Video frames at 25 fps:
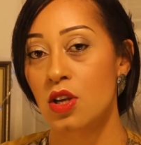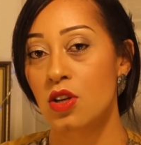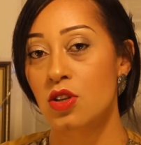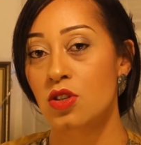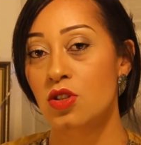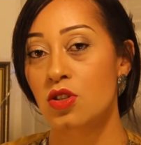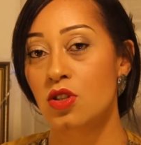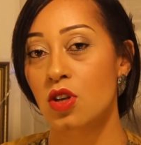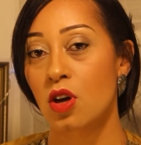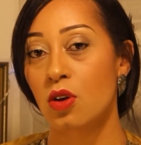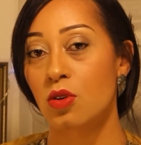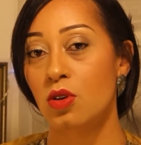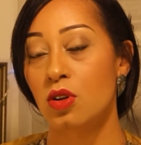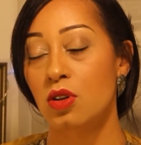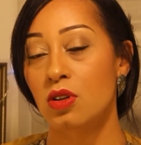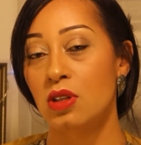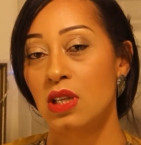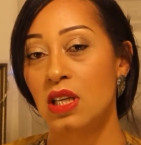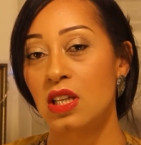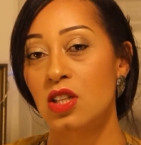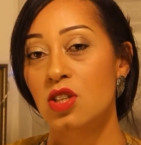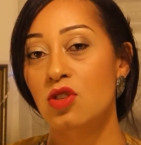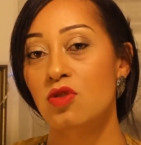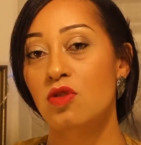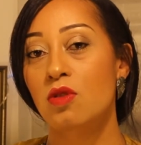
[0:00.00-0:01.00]
So you
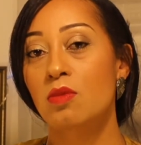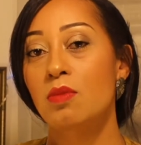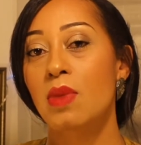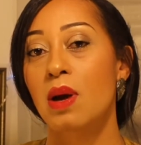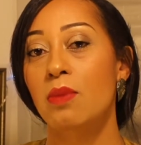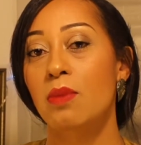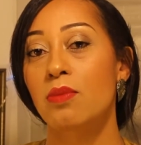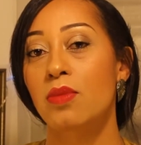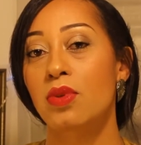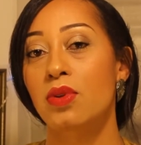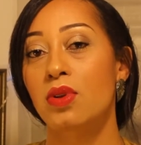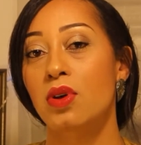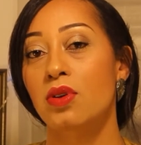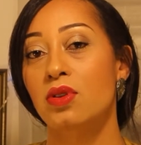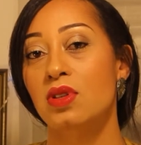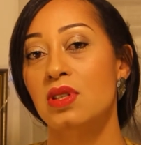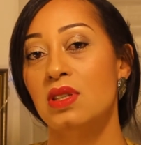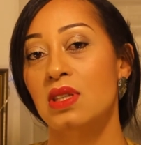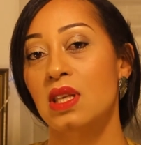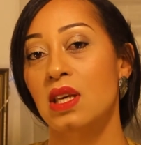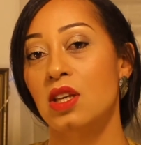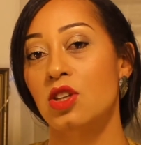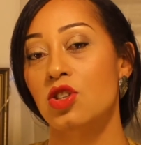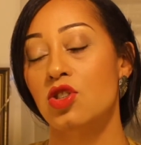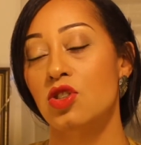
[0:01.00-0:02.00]
need to remember those
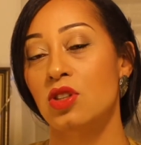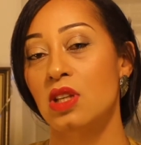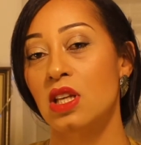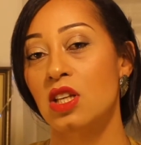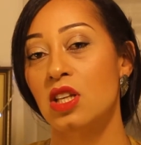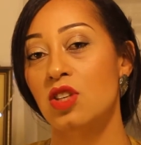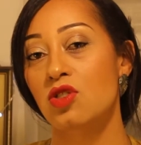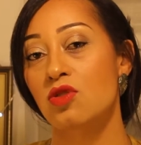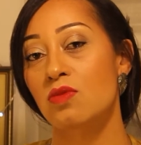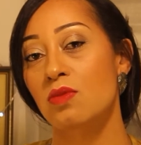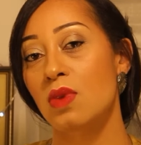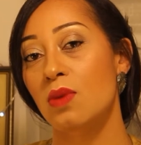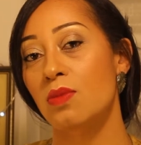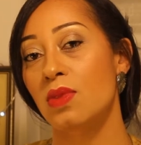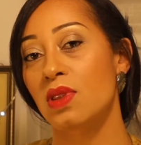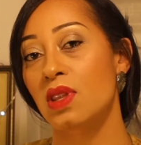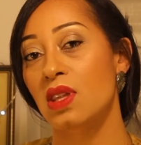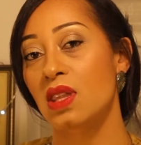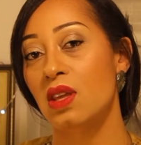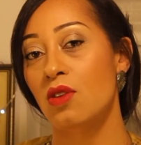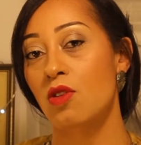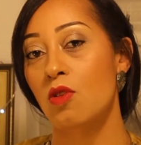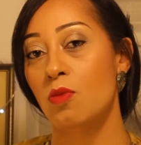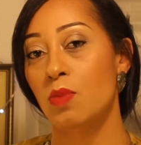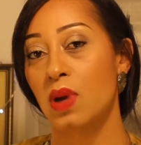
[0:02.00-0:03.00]
things. You need to remember
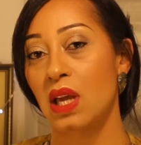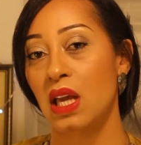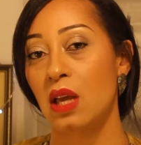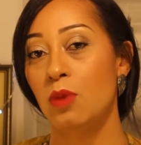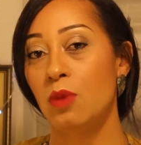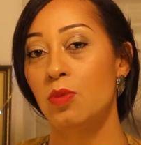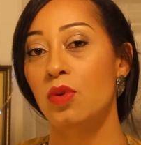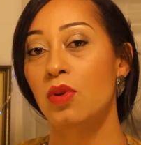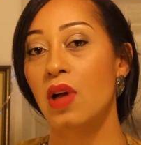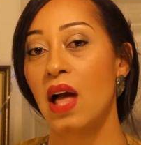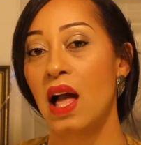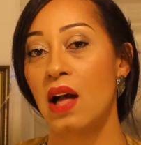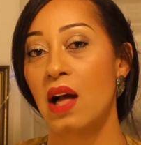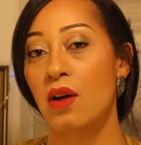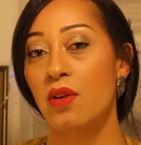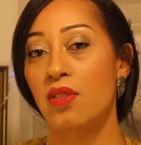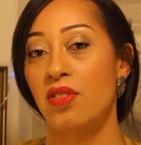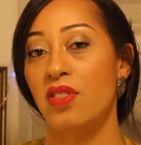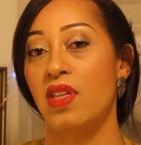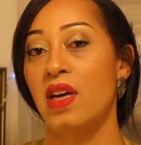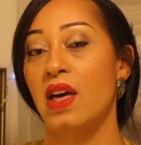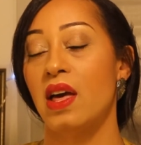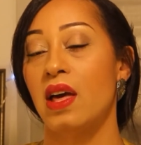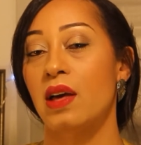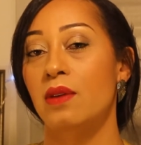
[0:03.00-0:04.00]
that there are people
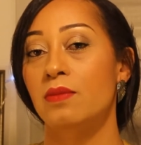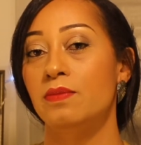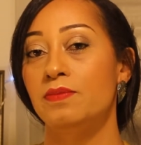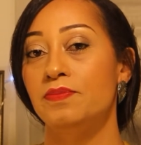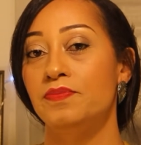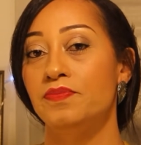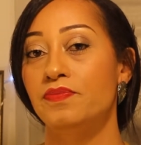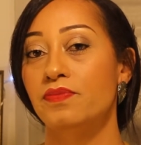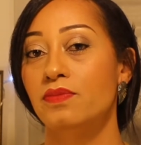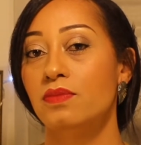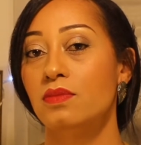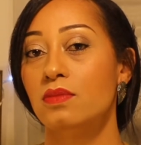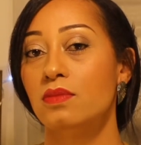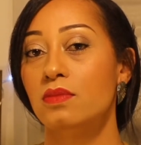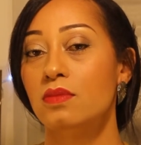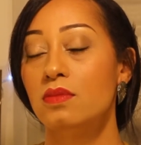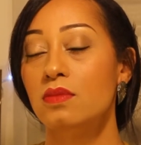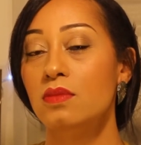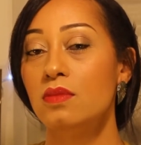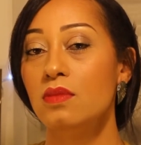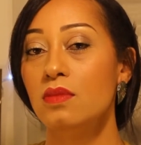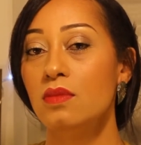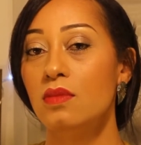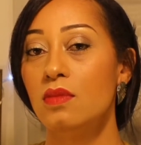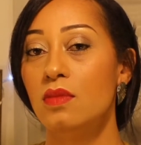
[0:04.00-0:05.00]
out there
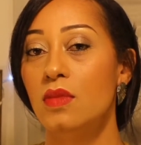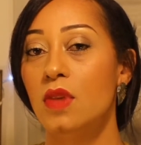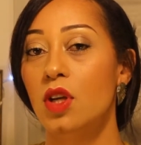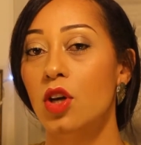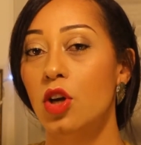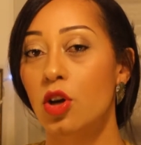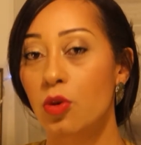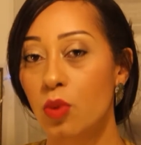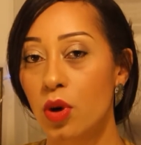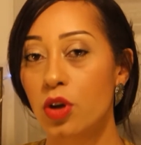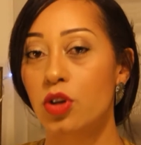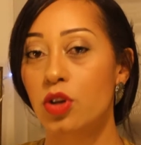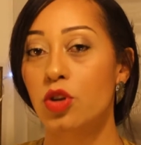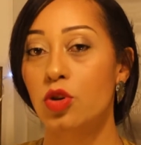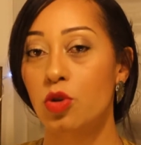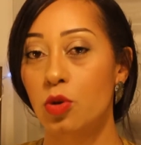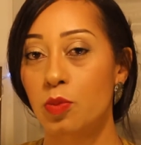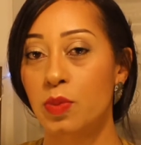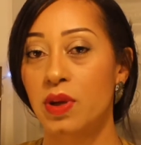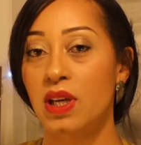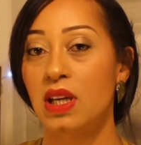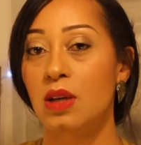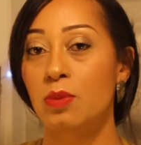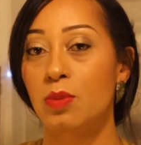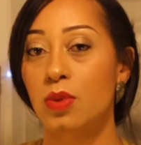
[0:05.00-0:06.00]
who are your
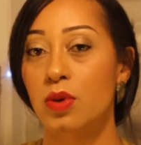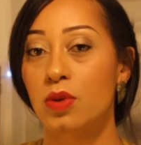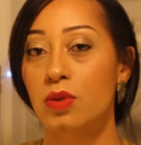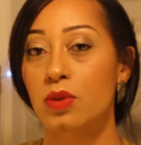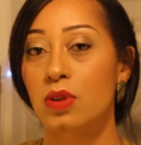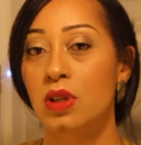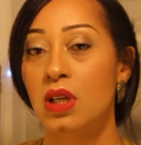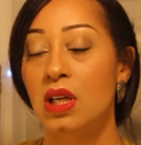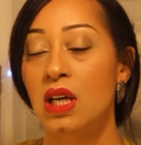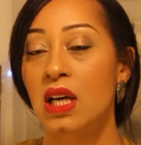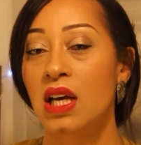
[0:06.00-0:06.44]
people.